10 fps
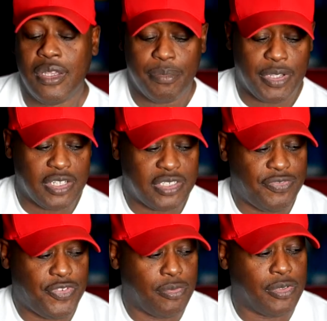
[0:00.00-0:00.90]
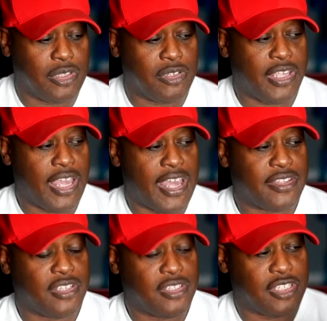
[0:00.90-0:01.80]
Because if you will look
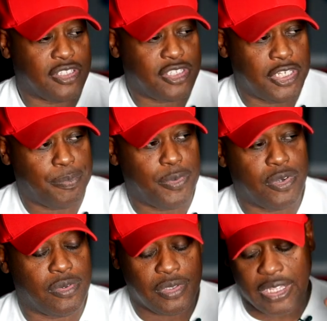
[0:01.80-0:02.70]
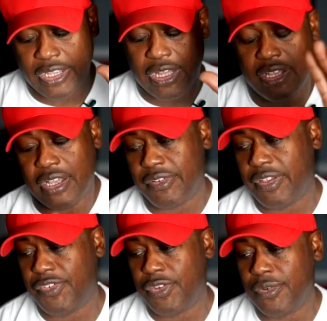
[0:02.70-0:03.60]
at the typical, like I, will
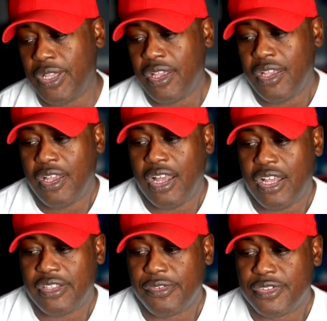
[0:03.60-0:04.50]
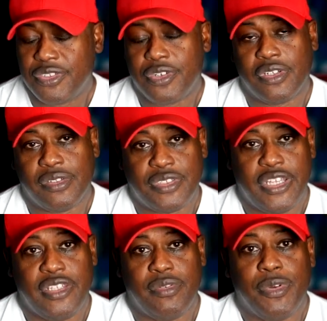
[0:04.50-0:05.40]
give you, uh, there was this girl I was
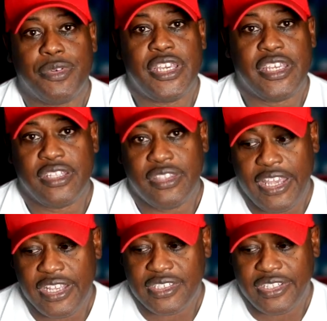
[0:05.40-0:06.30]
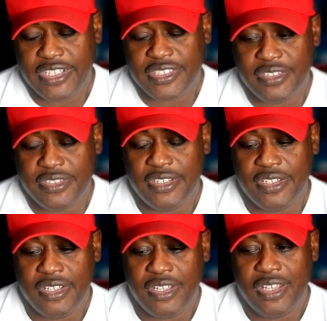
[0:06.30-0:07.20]
dating and we were taking dance lessons.
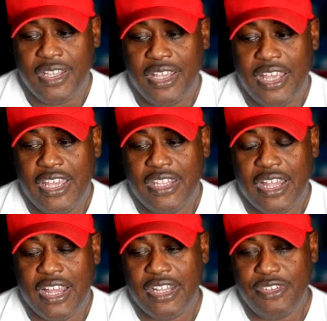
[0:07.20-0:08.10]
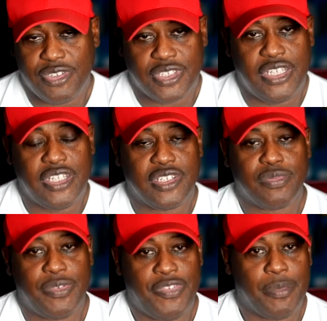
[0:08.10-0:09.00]
And you see
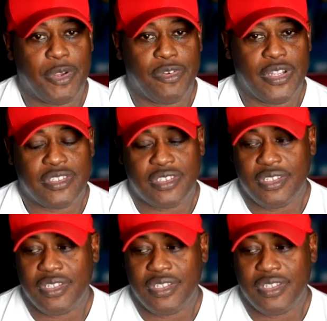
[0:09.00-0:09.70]
this with immigrants.